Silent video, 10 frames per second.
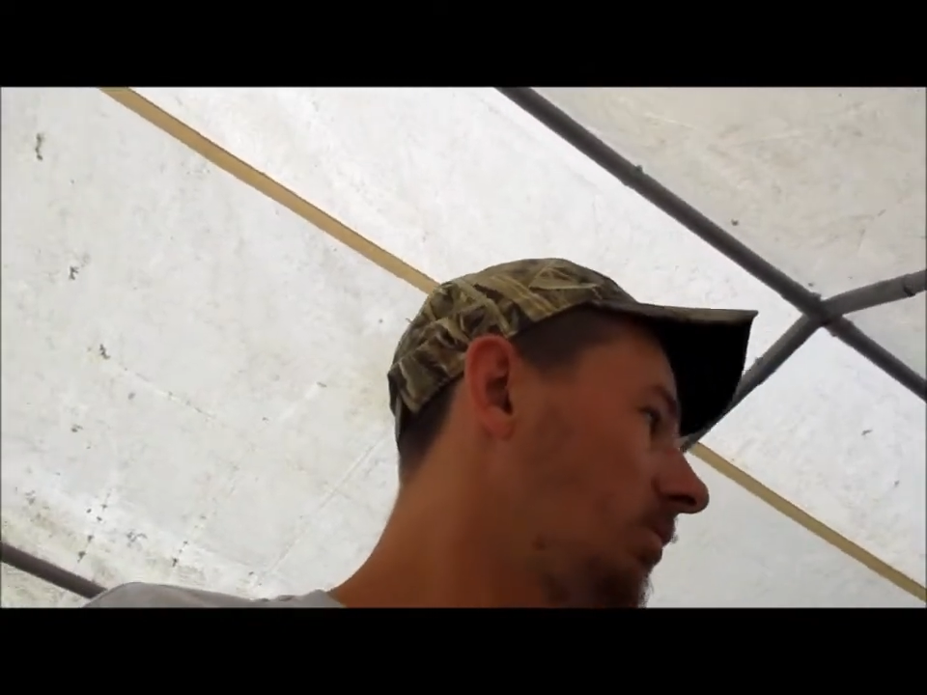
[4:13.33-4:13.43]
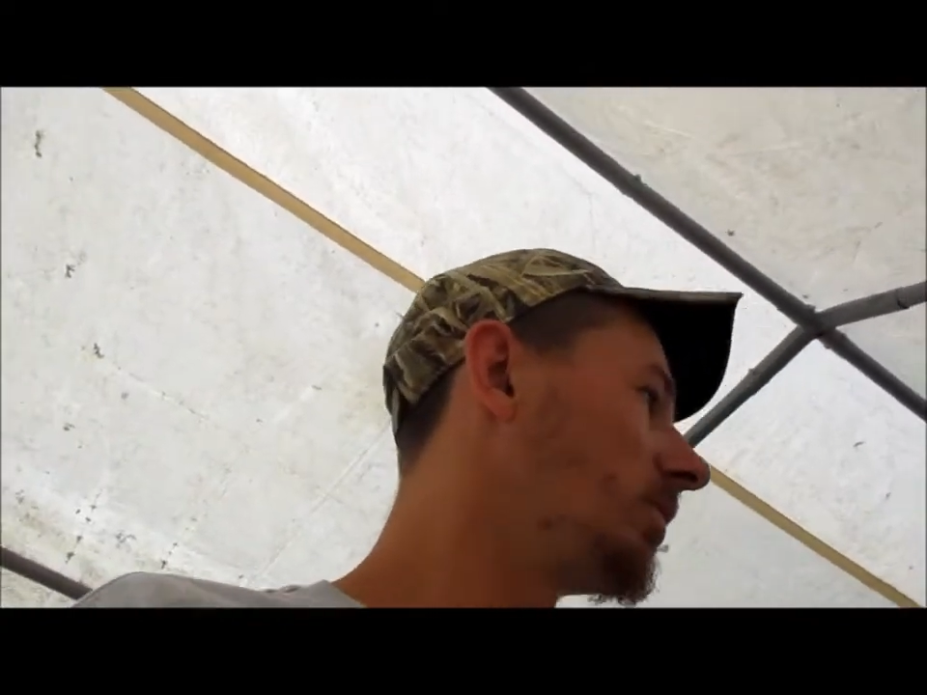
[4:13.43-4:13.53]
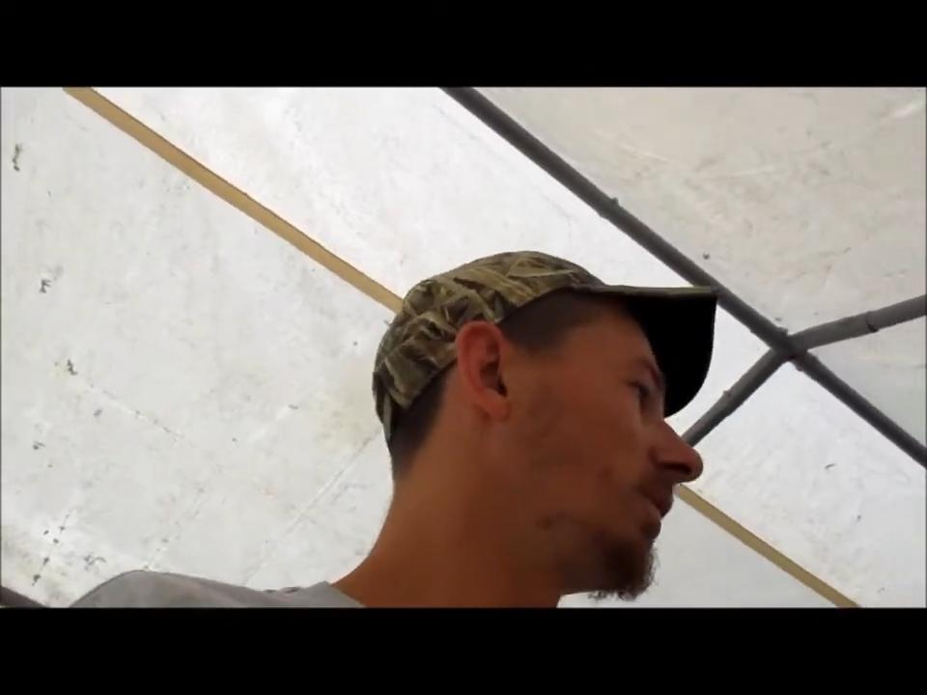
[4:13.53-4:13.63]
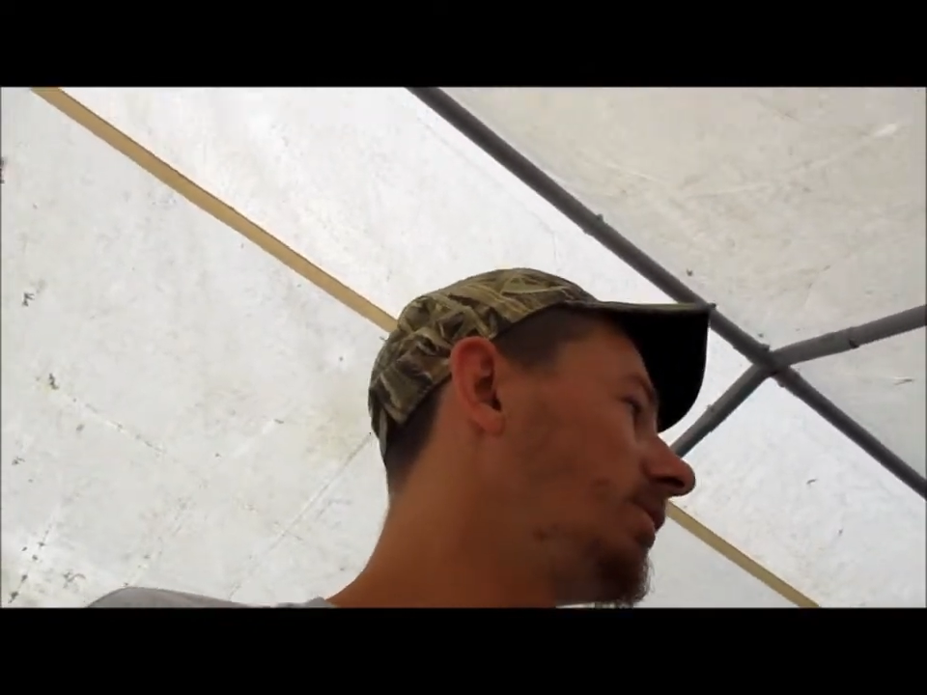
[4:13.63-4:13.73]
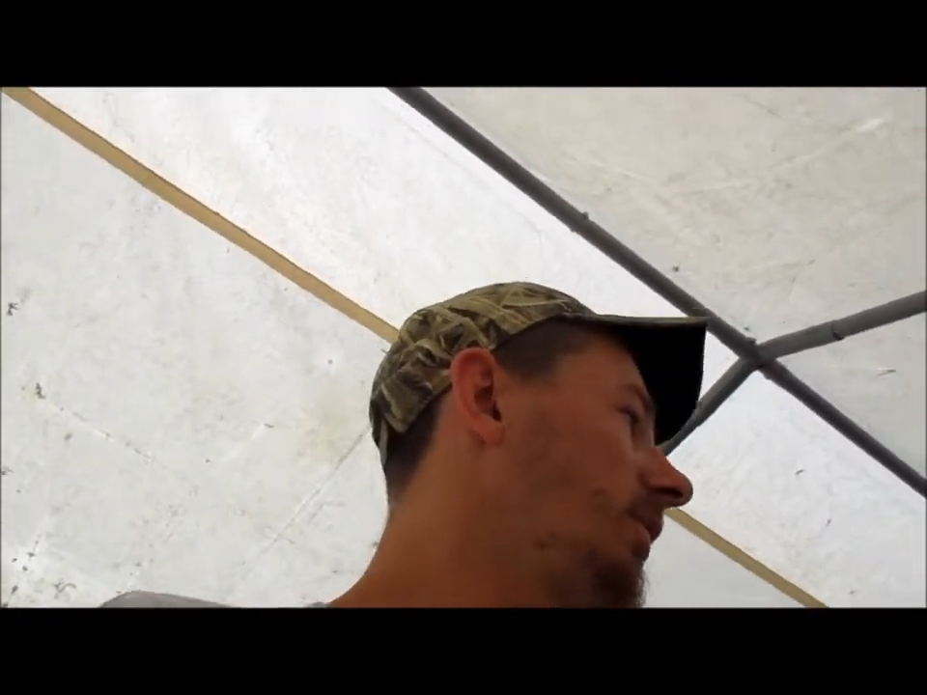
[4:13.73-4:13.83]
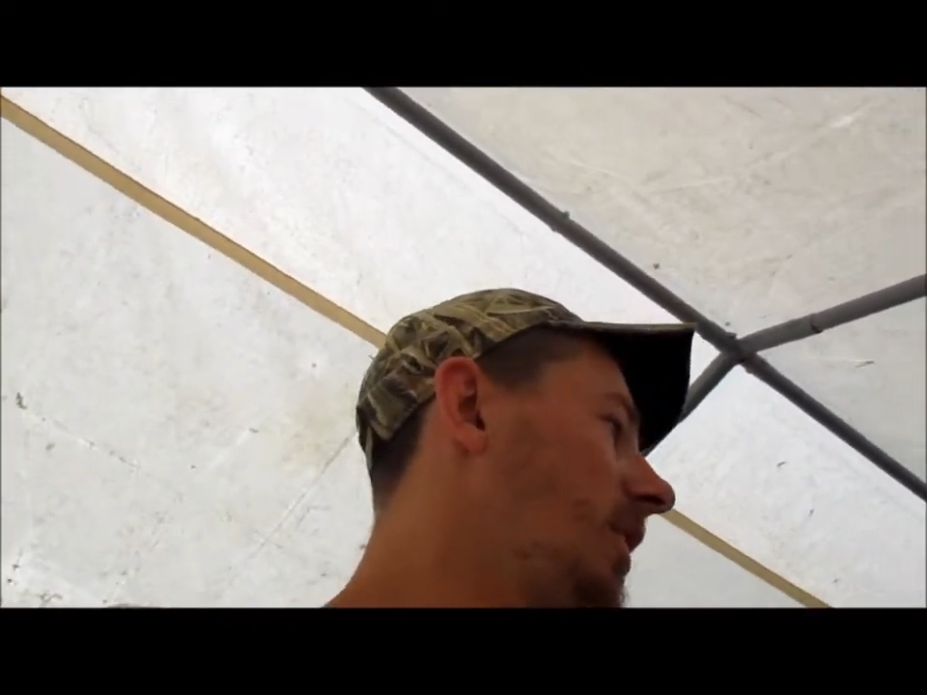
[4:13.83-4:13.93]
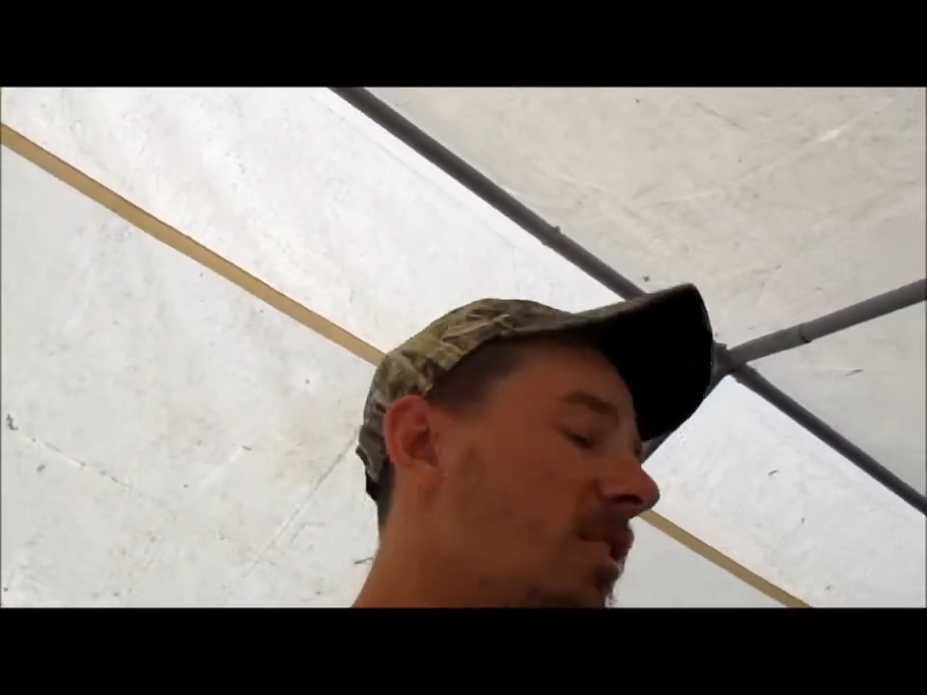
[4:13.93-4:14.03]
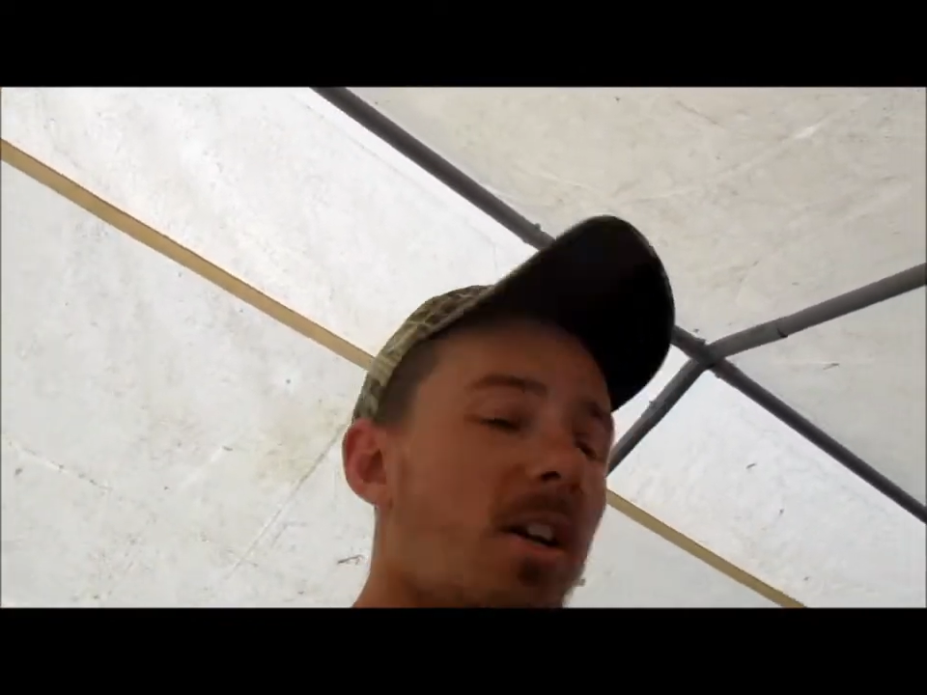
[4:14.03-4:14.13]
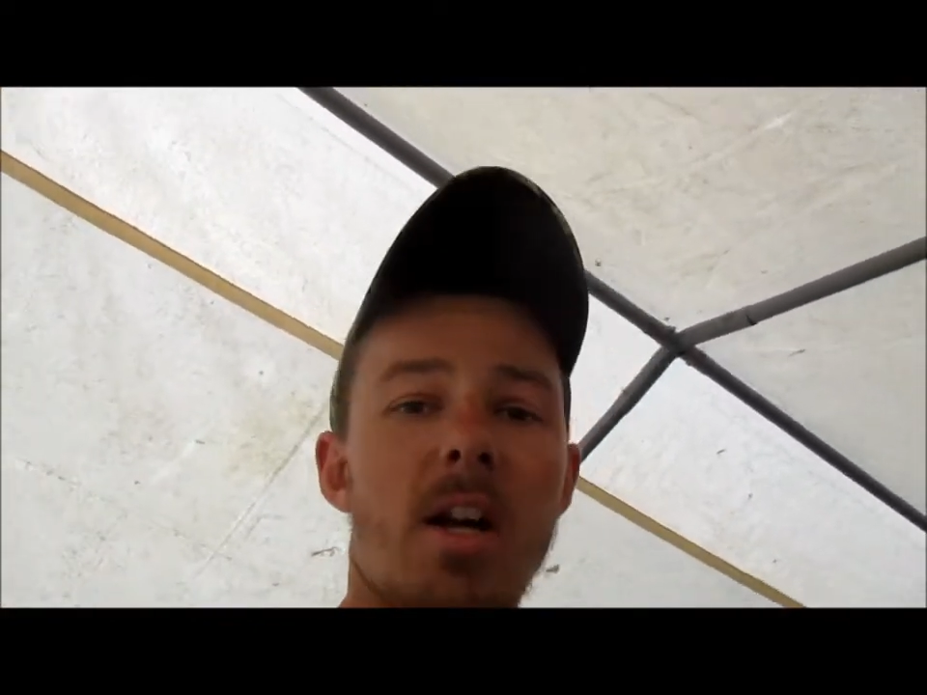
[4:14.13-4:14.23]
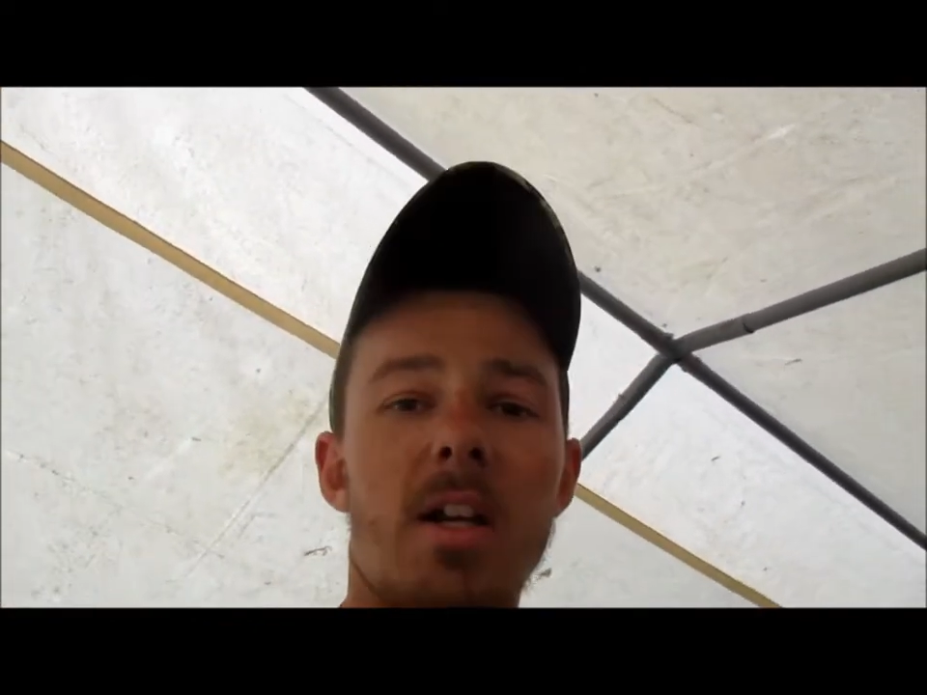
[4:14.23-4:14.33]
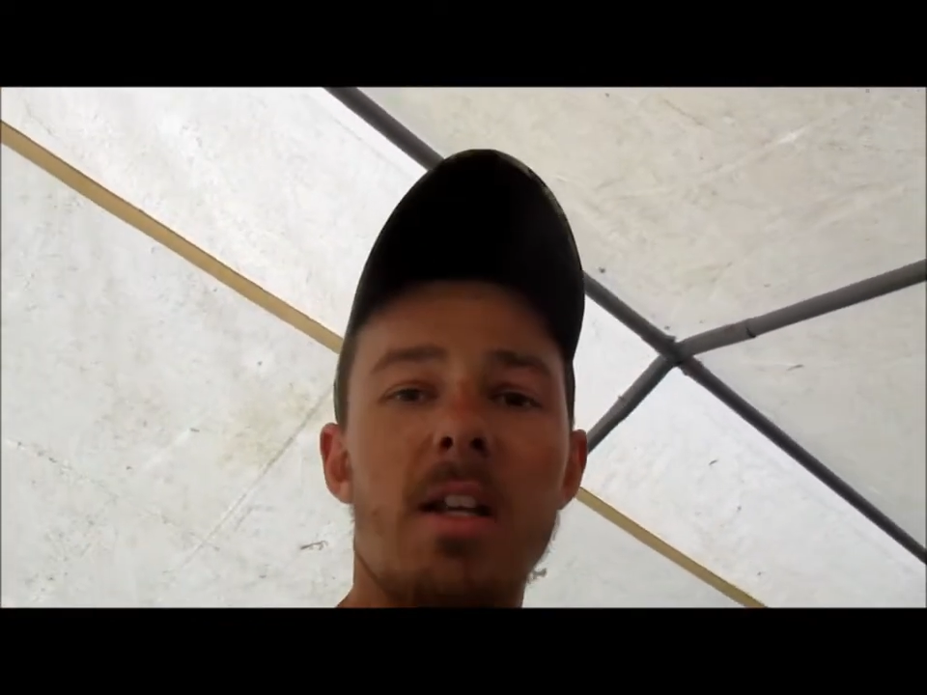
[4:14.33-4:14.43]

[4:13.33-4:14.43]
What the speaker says: rear flares on,